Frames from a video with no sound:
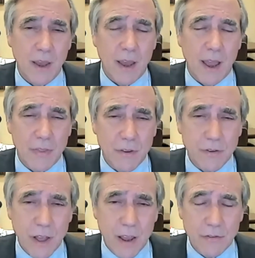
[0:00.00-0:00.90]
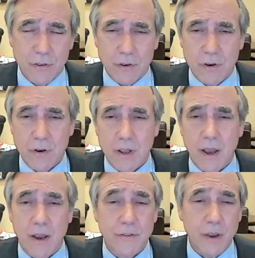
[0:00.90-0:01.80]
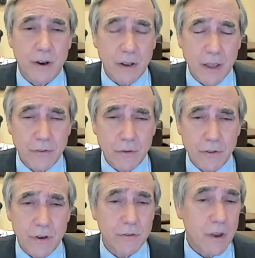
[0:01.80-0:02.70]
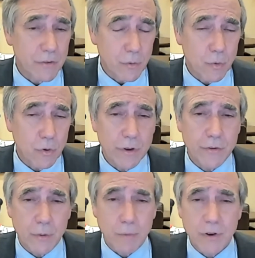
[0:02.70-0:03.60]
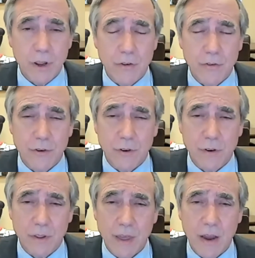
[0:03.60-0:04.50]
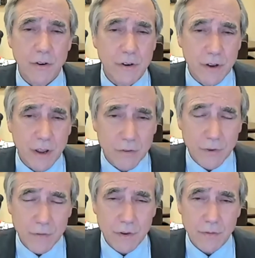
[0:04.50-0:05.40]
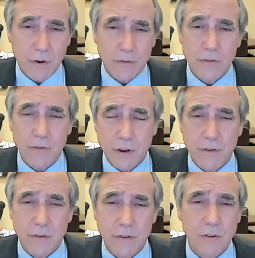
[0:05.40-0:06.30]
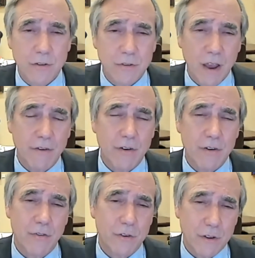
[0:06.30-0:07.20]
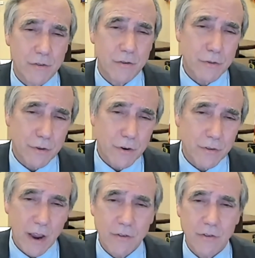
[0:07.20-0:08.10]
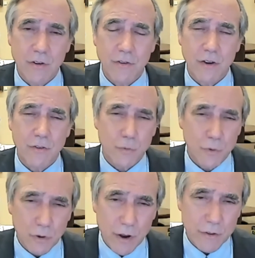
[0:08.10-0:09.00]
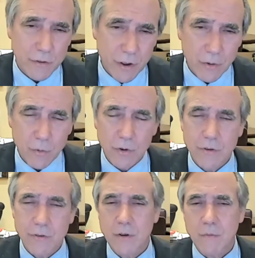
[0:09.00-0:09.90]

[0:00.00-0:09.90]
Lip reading: And this last year, I said, let's do this as a rule interpretation. That only takes 50 votes instead of 67, because you need 2/3 actually to change a rule under the Senate rules.